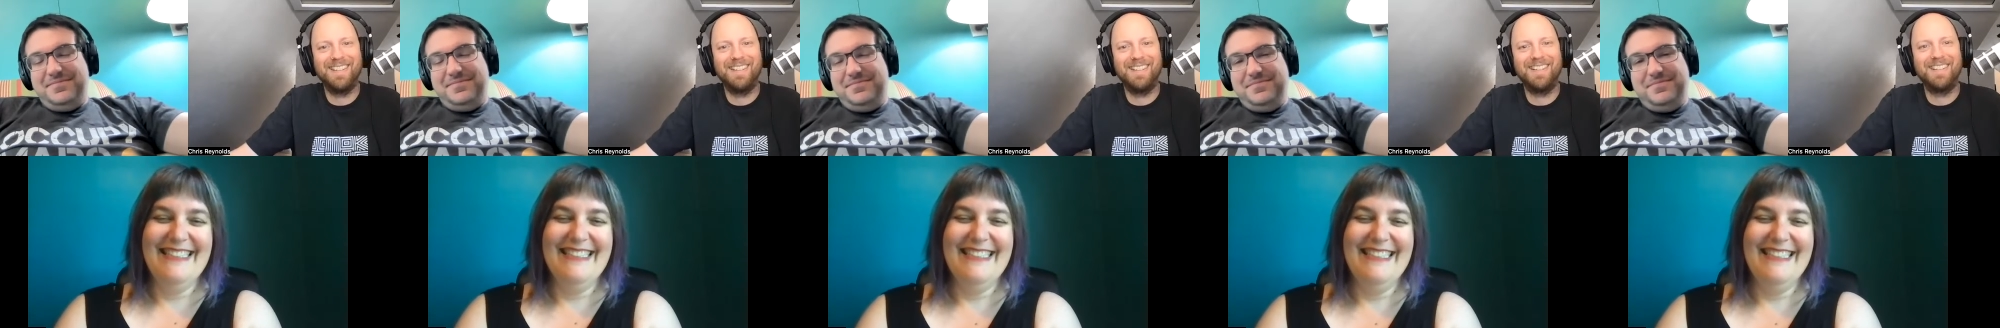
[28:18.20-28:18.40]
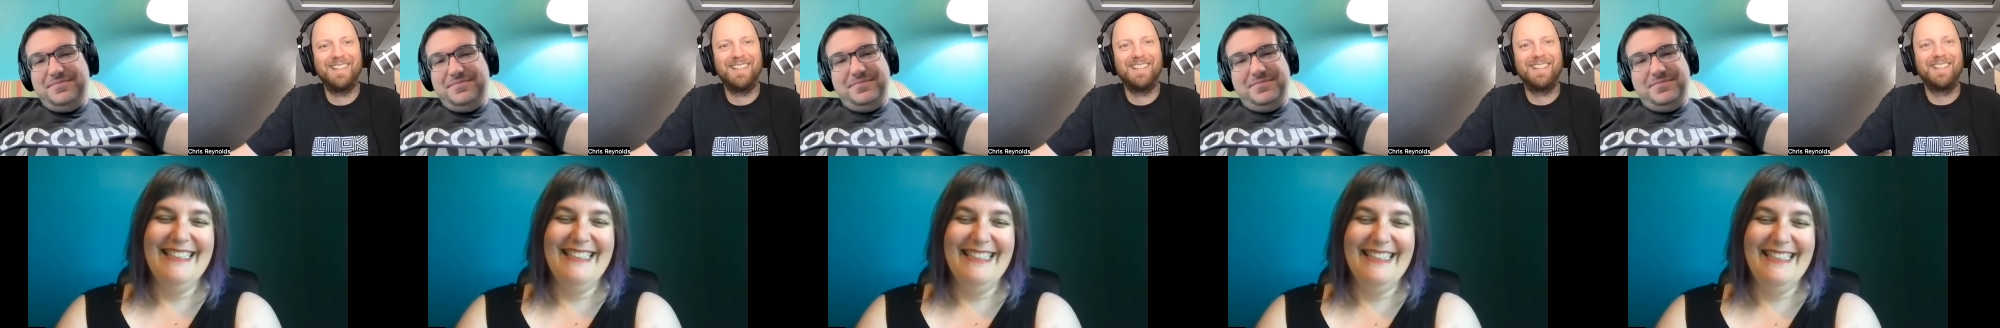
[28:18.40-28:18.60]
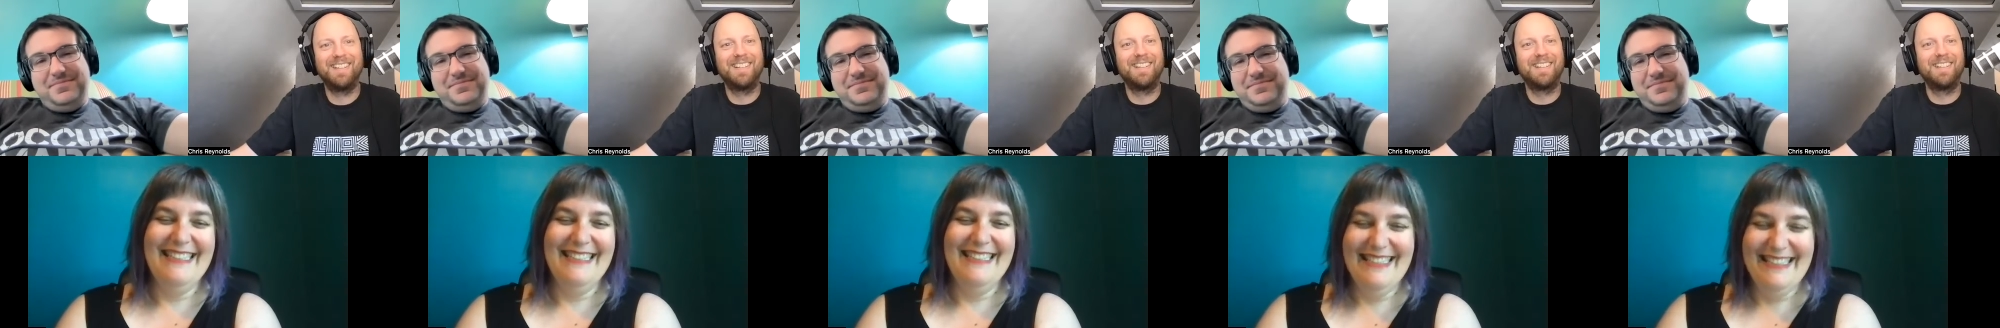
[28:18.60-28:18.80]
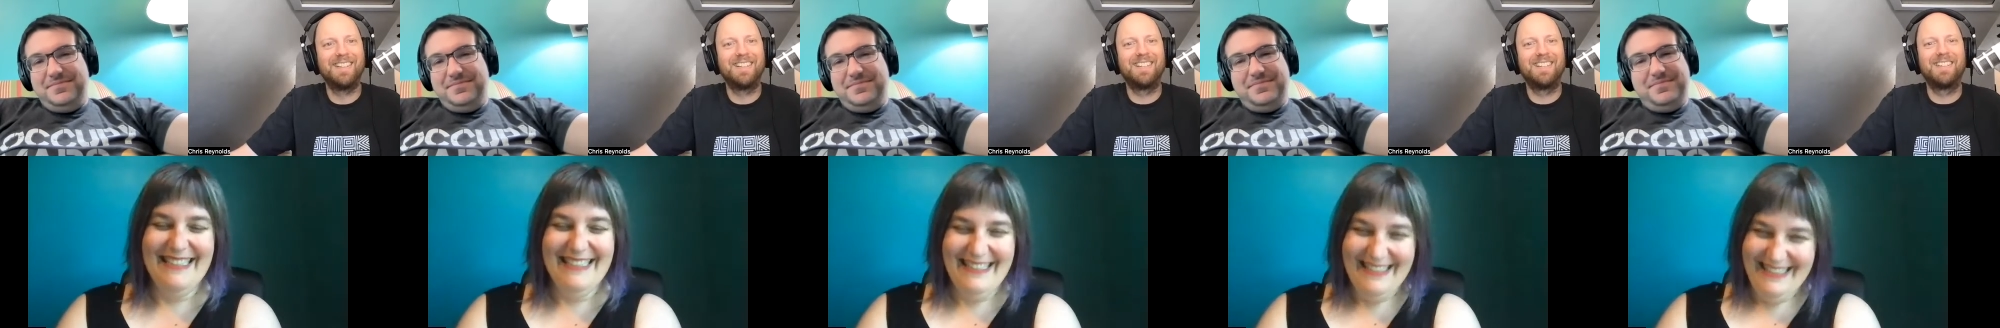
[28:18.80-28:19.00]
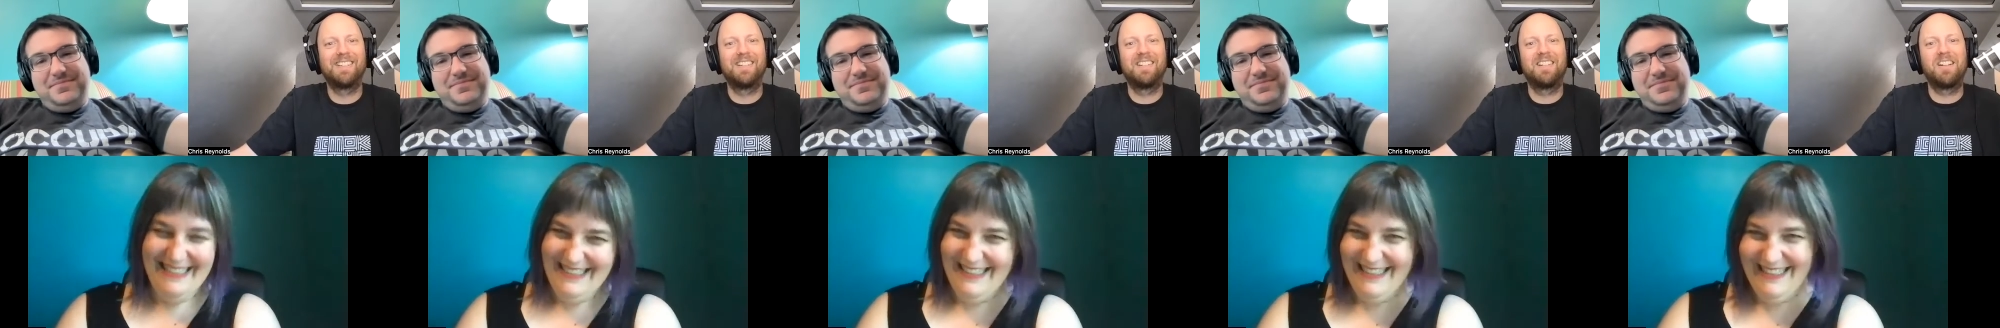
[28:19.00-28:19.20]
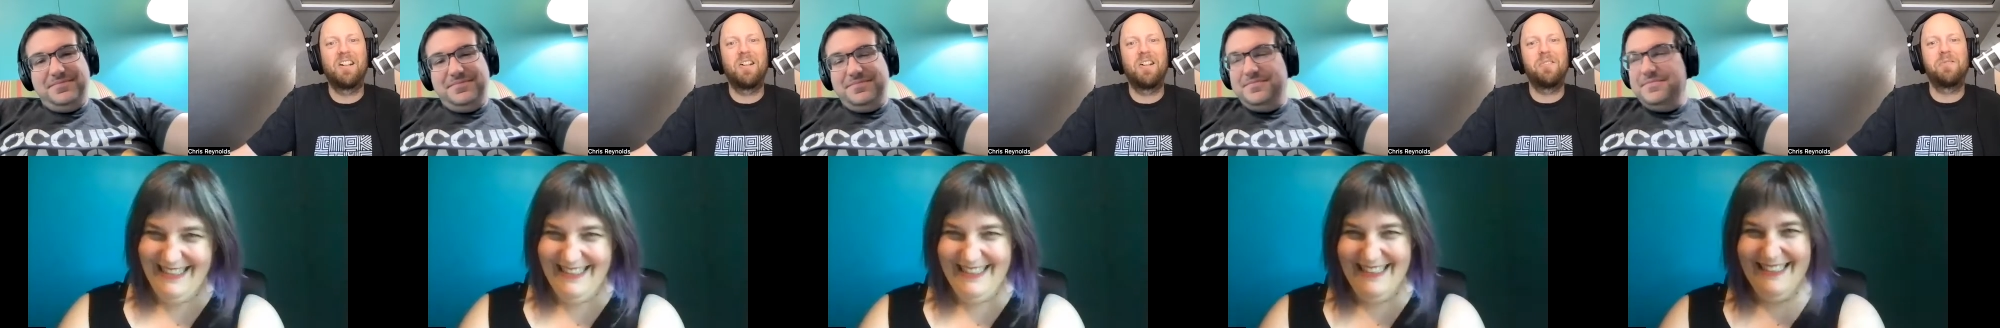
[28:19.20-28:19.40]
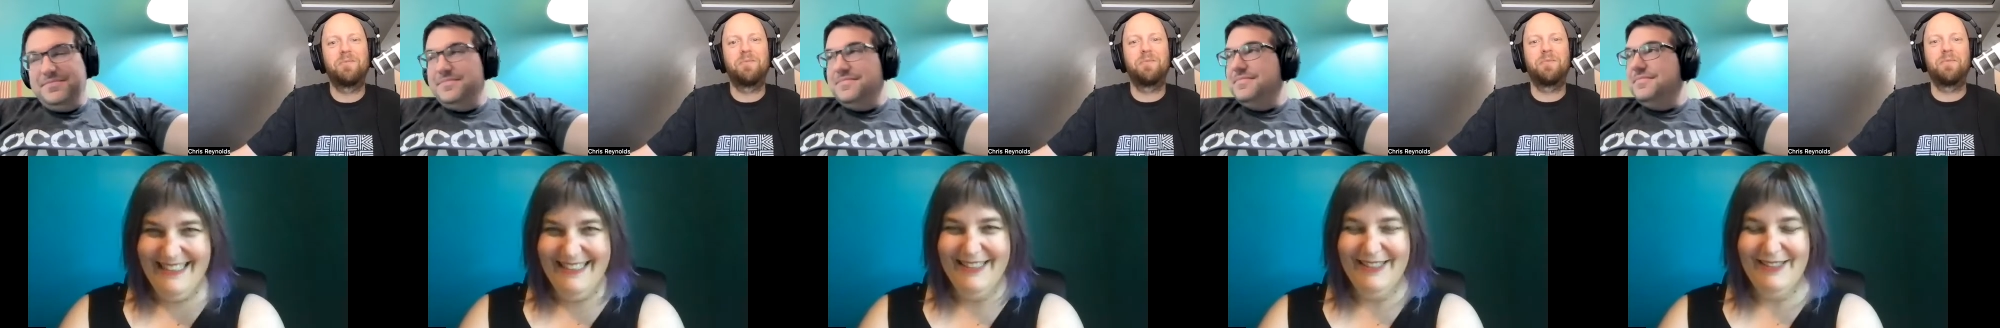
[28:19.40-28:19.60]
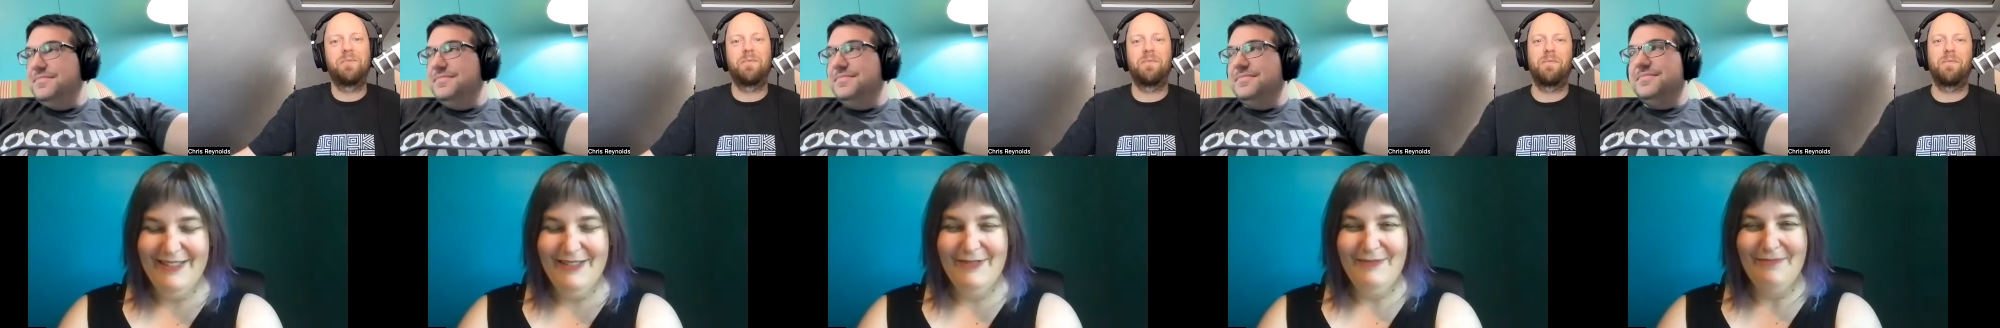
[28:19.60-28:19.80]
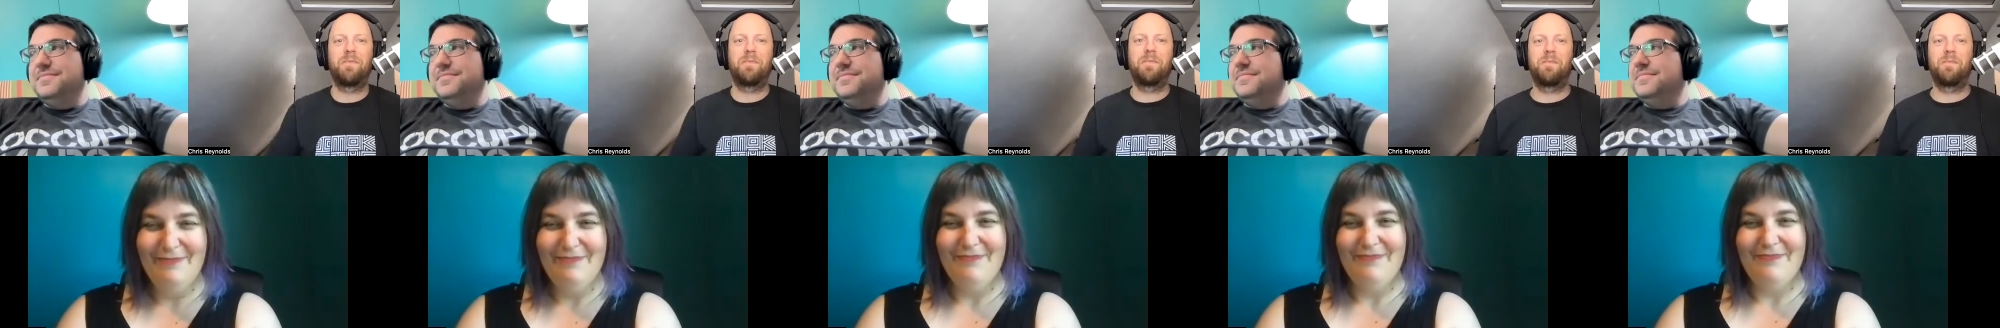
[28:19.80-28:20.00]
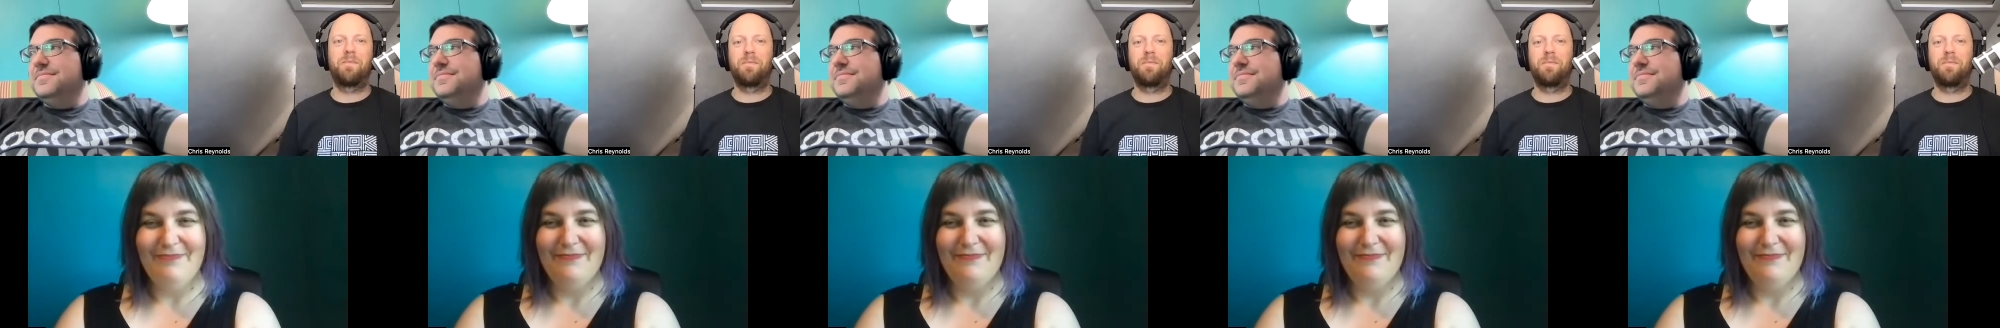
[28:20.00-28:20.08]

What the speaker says: (no one is talking)